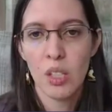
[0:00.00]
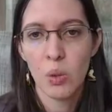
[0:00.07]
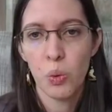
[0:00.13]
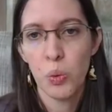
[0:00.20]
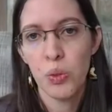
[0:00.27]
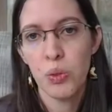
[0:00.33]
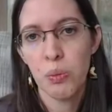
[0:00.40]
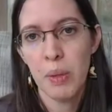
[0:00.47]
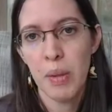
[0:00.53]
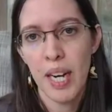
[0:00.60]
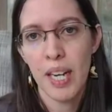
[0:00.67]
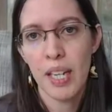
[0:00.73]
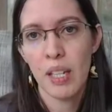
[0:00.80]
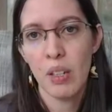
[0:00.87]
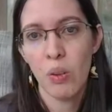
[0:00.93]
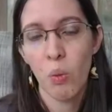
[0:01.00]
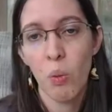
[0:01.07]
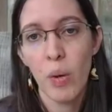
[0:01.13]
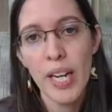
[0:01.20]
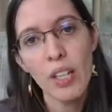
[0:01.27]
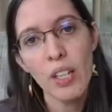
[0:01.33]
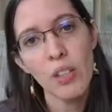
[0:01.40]
with my
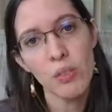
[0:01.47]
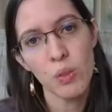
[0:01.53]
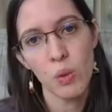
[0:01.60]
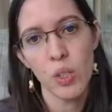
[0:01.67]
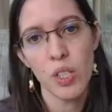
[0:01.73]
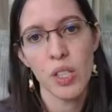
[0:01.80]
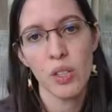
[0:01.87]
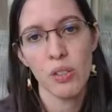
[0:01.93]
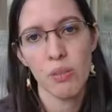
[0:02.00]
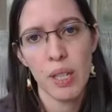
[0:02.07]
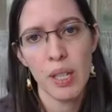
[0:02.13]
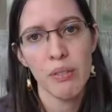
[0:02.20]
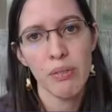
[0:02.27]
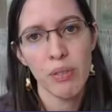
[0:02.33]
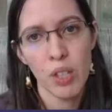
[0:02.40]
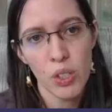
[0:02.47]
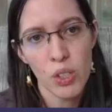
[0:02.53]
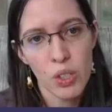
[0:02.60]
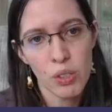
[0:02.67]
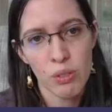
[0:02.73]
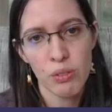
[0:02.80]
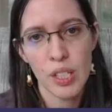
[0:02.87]
way of work, with my
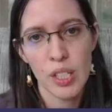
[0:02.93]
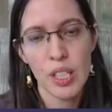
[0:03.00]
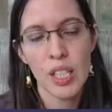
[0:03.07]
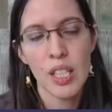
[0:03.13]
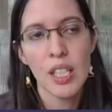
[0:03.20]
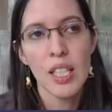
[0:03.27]
philosophy,